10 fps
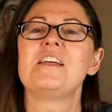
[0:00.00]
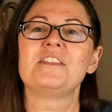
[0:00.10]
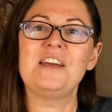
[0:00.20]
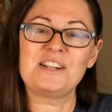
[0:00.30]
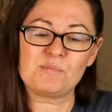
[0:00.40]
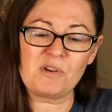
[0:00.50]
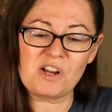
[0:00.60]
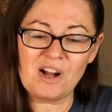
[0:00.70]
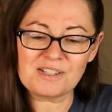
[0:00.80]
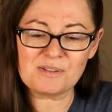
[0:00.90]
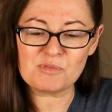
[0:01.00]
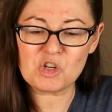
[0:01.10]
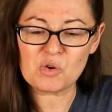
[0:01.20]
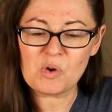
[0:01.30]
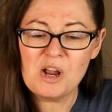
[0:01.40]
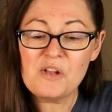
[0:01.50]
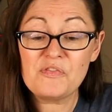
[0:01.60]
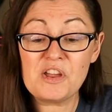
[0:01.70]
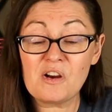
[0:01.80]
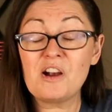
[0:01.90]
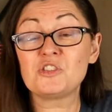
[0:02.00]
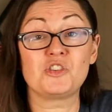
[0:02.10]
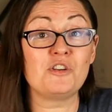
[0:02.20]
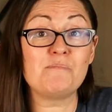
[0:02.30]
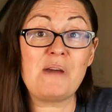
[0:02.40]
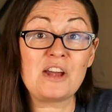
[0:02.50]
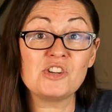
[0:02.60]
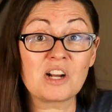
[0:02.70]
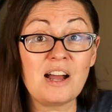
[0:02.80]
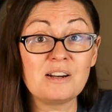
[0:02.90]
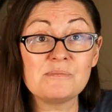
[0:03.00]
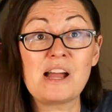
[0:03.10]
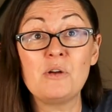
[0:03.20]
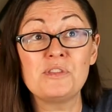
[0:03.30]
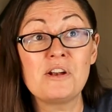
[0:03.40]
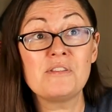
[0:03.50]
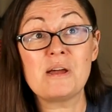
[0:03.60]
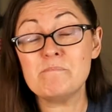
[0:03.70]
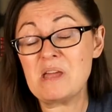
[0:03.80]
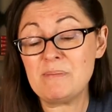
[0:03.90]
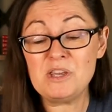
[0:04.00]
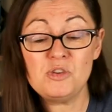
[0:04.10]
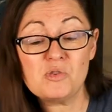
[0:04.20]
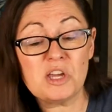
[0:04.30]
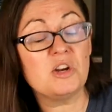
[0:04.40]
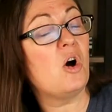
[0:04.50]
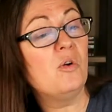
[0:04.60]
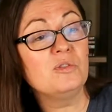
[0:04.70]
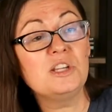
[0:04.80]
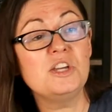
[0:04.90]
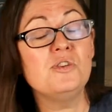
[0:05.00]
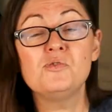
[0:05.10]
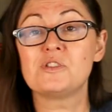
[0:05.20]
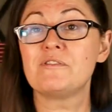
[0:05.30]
That's pretty awesome too. There are certain magic items out there that maybe you can only use